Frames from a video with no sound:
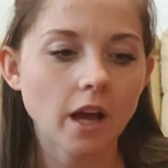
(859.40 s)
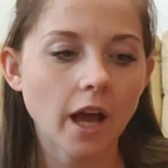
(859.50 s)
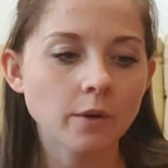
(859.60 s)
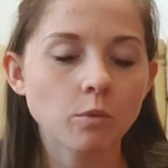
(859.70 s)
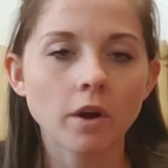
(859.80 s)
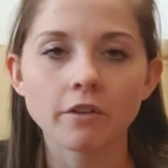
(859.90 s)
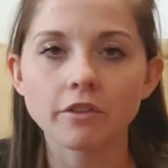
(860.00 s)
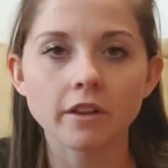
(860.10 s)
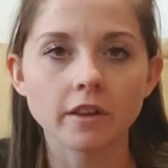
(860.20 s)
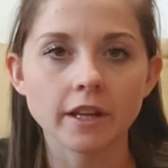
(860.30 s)
I want to
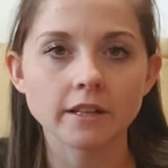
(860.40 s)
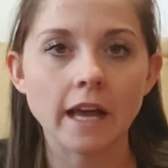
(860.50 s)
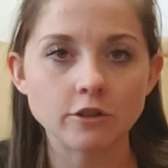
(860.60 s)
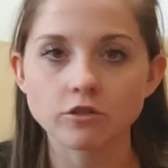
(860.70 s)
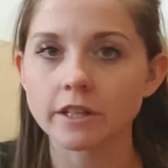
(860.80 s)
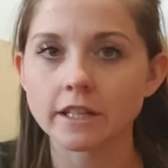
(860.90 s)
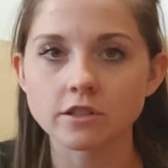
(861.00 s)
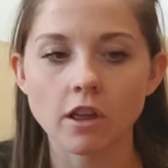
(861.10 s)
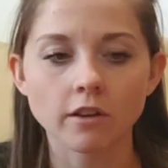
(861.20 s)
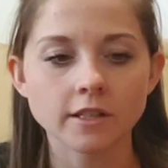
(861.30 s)
feel it naturally
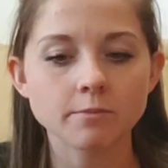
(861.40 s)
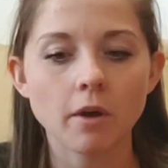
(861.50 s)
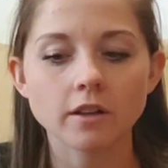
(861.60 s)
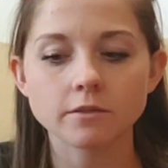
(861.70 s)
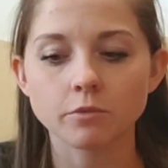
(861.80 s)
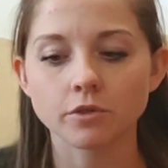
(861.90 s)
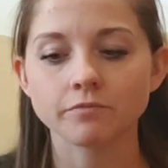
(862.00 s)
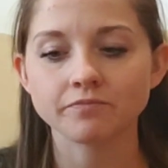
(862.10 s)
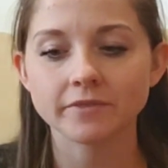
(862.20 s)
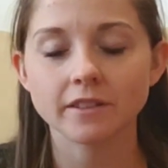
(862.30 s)
as long as
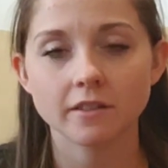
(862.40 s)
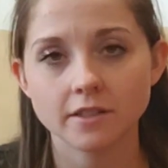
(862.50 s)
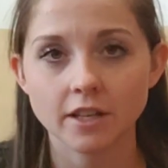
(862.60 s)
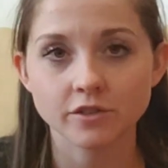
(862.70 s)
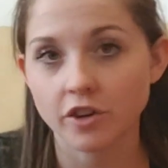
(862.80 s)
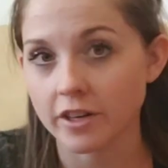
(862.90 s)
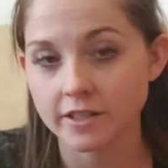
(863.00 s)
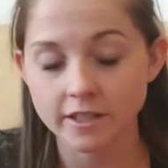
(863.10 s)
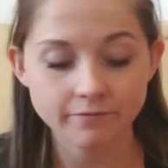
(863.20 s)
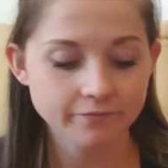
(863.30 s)
possible. Sounds
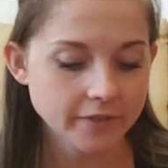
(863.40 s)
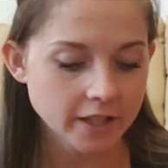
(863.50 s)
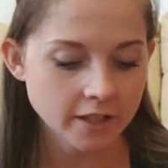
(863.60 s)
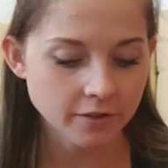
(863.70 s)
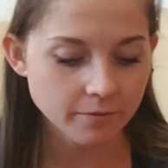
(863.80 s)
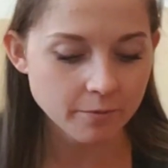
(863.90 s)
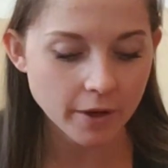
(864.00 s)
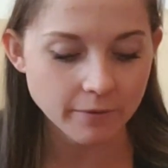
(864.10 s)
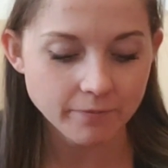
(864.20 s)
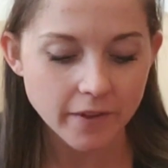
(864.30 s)
crazy, I know,
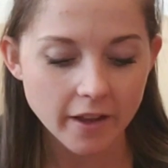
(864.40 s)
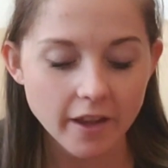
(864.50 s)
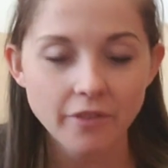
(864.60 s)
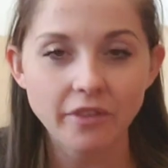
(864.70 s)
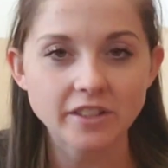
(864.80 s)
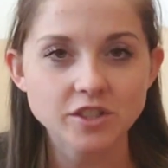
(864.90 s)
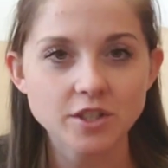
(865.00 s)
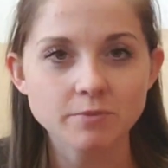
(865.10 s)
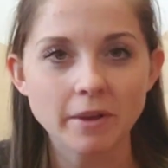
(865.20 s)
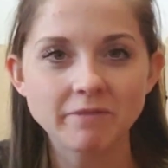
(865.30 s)
but that's
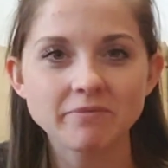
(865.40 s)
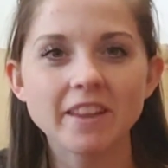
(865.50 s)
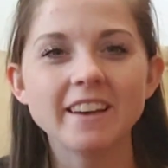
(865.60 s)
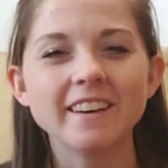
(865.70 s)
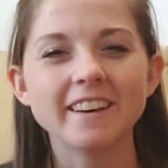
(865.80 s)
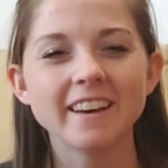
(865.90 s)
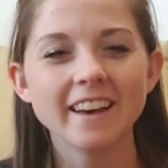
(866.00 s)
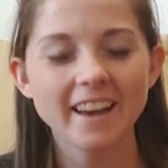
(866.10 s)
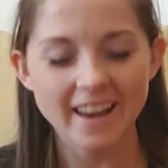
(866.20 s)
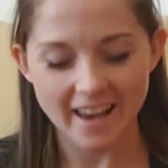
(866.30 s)
just me.
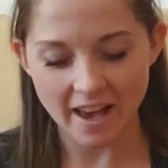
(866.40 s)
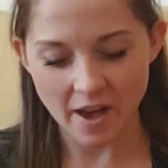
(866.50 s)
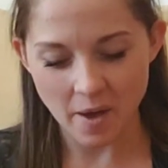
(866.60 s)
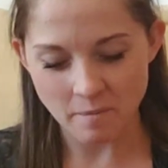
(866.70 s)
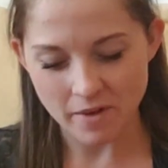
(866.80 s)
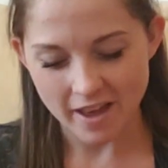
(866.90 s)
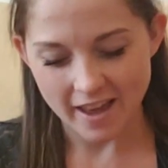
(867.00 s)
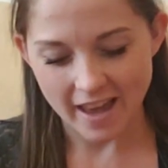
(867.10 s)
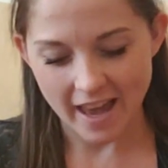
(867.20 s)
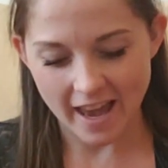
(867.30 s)

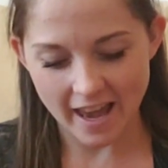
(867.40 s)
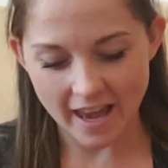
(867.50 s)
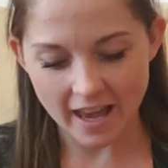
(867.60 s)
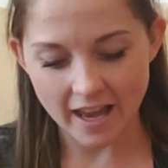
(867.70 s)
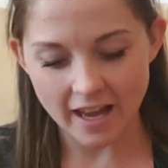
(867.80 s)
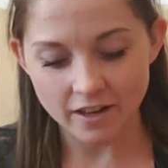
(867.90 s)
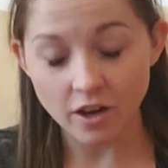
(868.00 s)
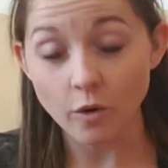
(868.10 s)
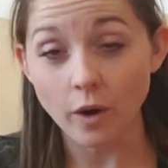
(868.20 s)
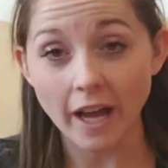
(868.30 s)
And
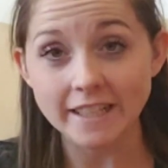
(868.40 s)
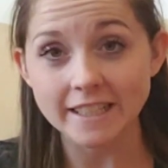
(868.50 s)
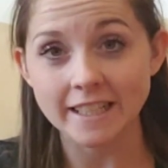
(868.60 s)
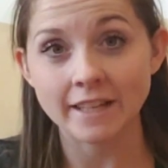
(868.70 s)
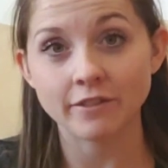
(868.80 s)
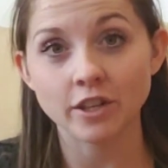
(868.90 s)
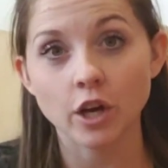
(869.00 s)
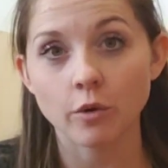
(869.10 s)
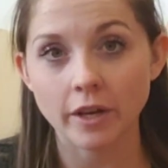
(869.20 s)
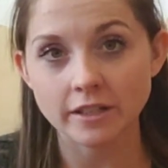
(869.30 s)
I didn't even
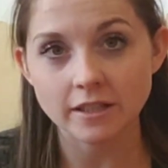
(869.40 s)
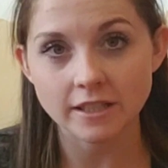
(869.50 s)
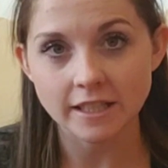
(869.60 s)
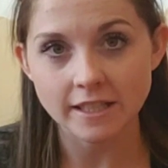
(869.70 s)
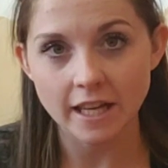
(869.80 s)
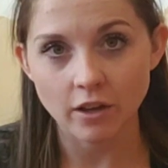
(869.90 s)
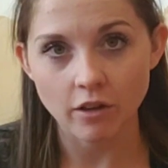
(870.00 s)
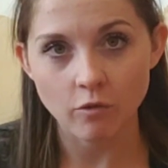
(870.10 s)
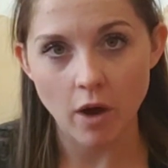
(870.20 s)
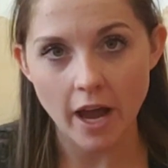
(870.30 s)
go into detail
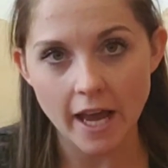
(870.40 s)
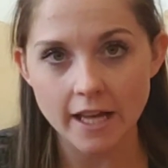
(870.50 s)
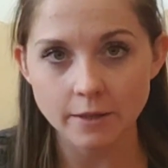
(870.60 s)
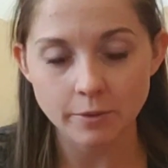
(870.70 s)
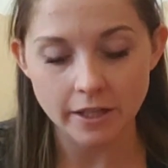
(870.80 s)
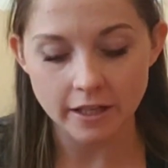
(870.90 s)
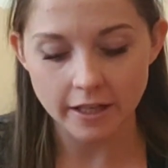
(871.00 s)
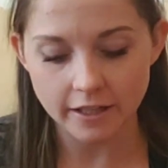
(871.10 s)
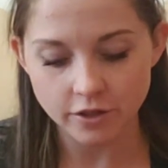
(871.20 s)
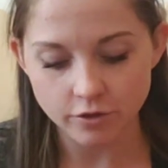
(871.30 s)
of why I had to be
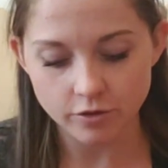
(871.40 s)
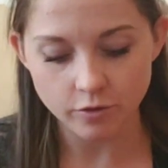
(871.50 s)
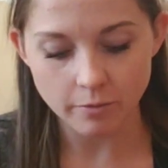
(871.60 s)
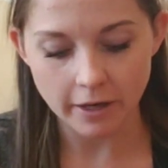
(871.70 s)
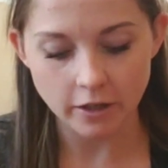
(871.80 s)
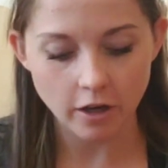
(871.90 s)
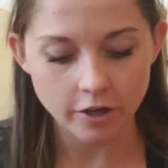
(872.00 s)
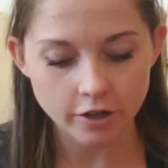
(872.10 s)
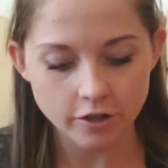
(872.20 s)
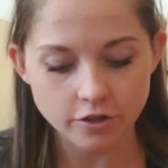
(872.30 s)
induced with my
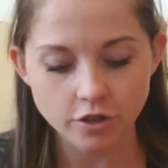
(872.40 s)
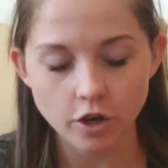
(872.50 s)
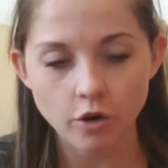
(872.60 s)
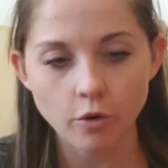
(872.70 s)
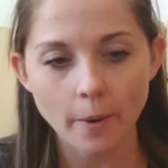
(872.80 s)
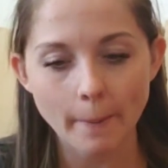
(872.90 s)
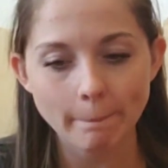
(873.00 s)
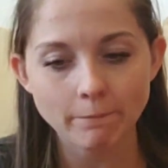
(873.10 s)
daughter. So